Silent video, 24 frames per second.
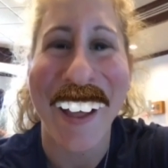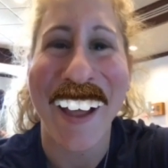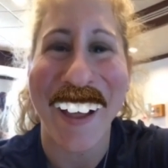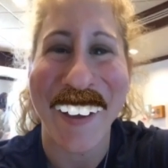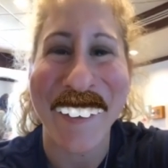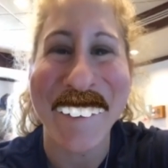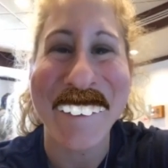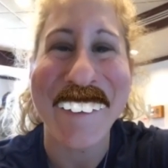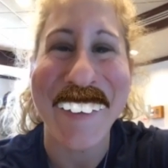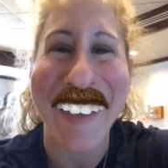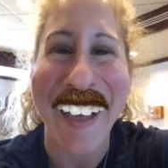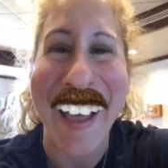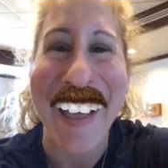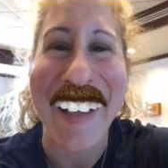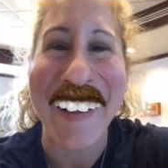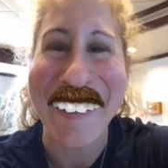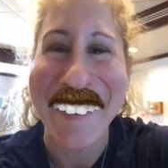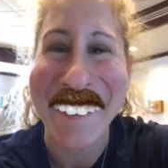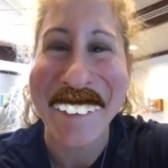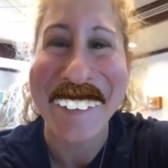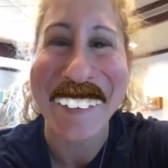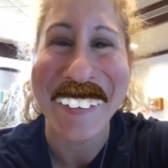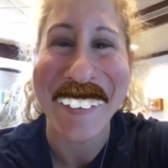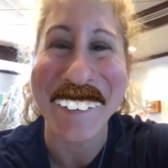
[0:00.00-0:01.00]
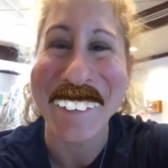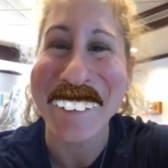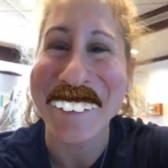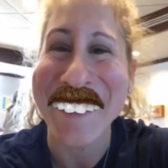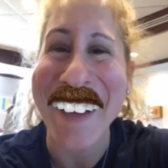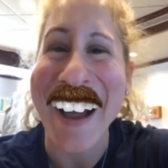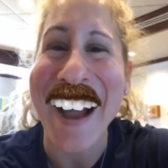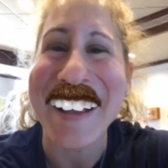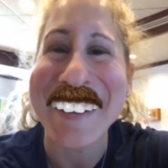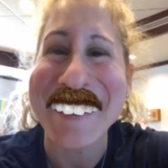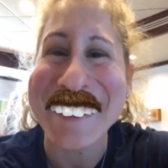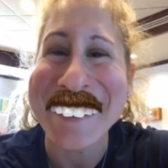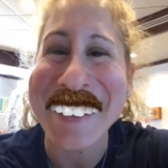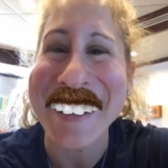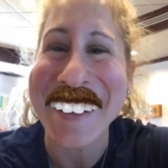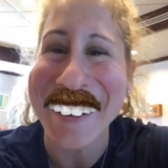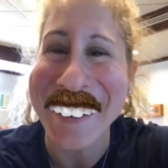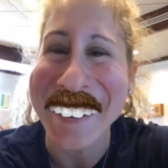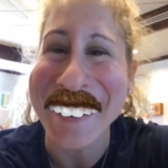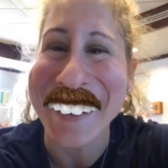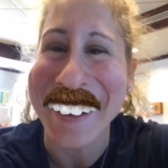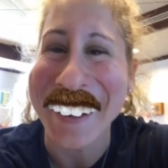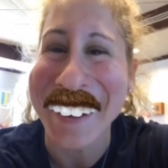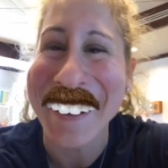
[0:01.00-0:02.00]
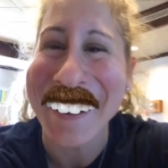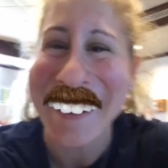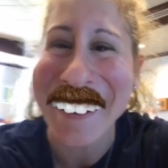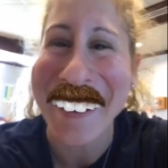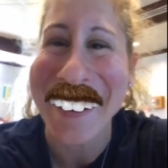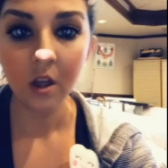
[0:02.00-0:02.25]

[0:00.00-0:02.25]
Okay, it was nice seeing you.